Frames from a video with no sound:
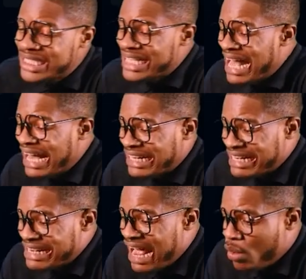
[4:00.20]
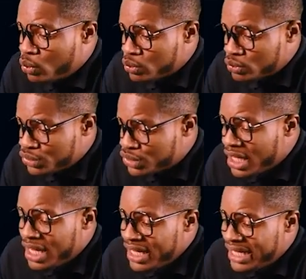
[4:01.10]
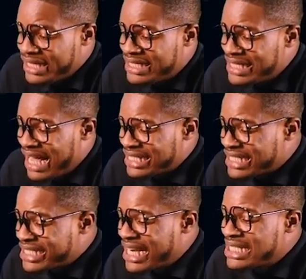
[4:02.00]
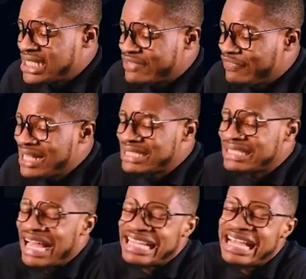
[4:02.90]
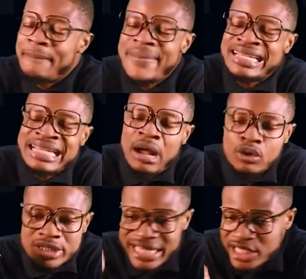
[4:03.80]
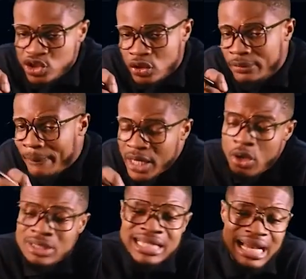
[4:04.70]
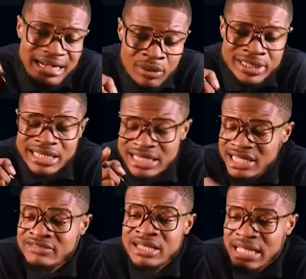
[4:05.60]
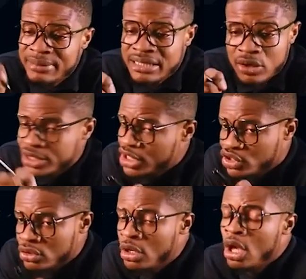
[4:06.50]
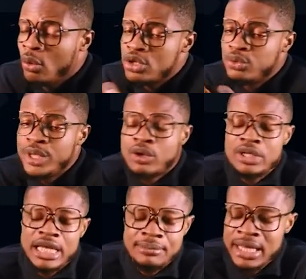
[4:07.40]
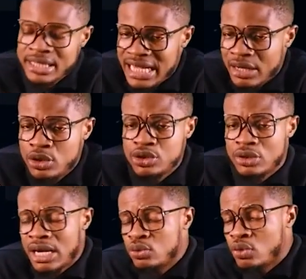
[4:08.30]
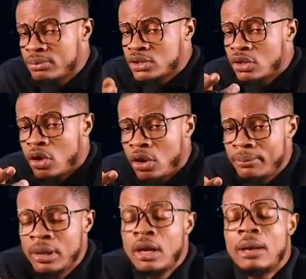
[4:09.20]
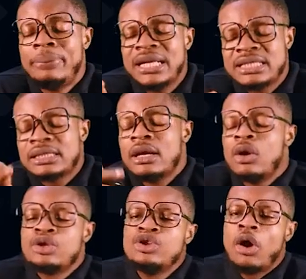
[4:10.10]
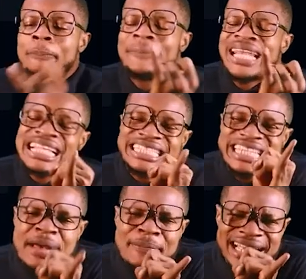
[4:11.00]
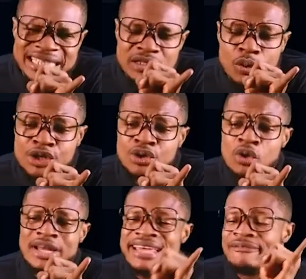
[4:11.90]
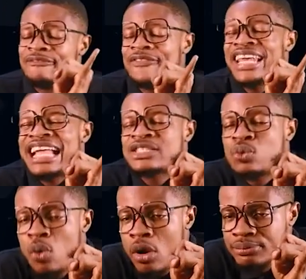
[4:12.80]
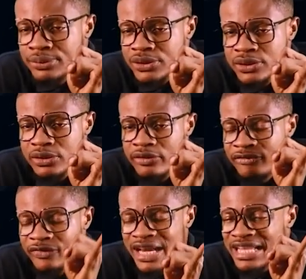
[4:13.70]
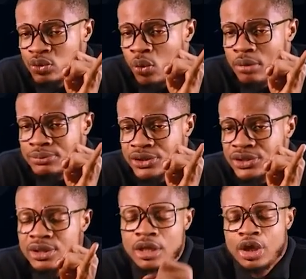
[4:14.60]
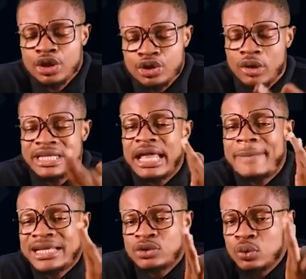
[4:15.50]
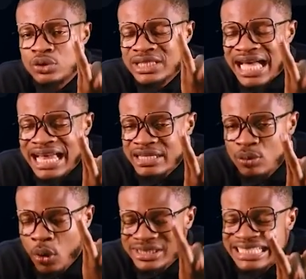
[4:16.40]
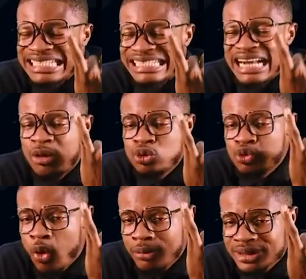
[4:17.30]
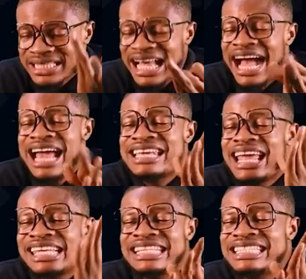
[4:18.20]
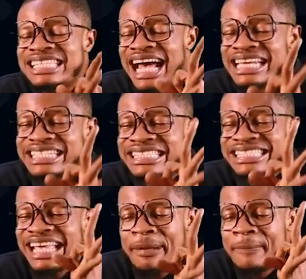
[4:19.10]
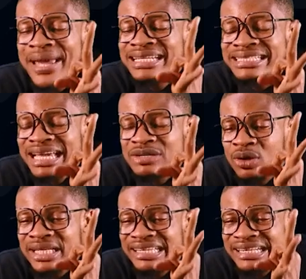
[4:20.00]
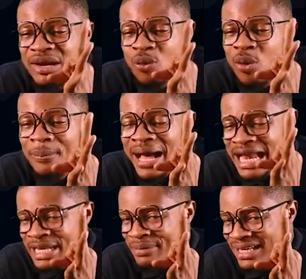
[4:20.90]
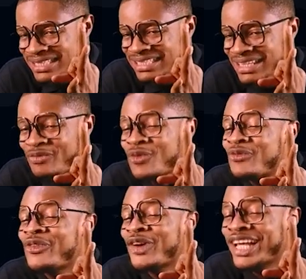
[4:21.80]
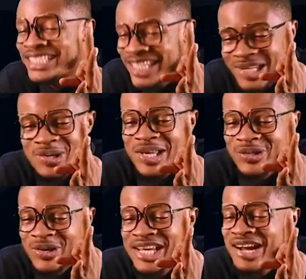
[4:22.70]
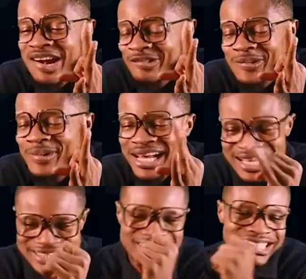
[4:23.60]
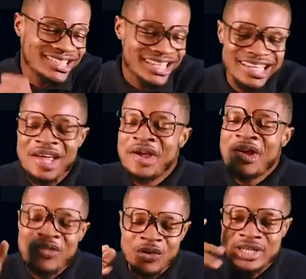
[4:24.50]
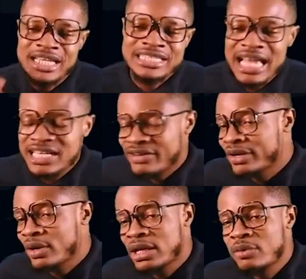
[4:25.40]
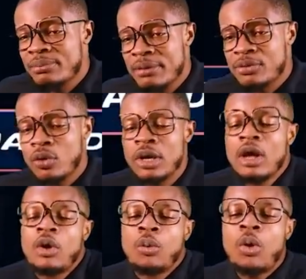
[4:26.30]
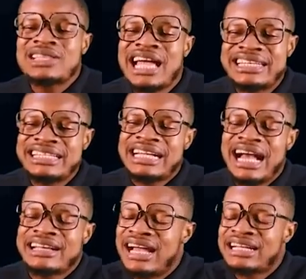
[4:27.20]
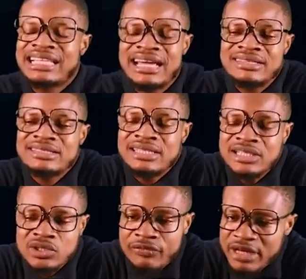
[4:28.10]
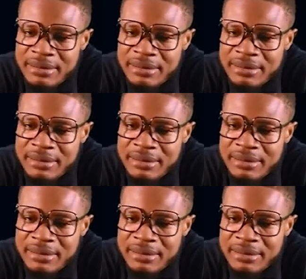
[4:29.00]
they are round in their transverse diameter or section. Because they are round in their transverse diameter or section, what do we call them? They are called your roundworms. Come, please. Your platyhemites, what do you call them? Flatworms. Flatworms. Your nematodes are the what? Roundworms. Annelids are the segmented or the ringworm animals. If you forget anyone, you go hear out from my hand. Okay. If you understand this very quickly, really, bro, what are the characteristics of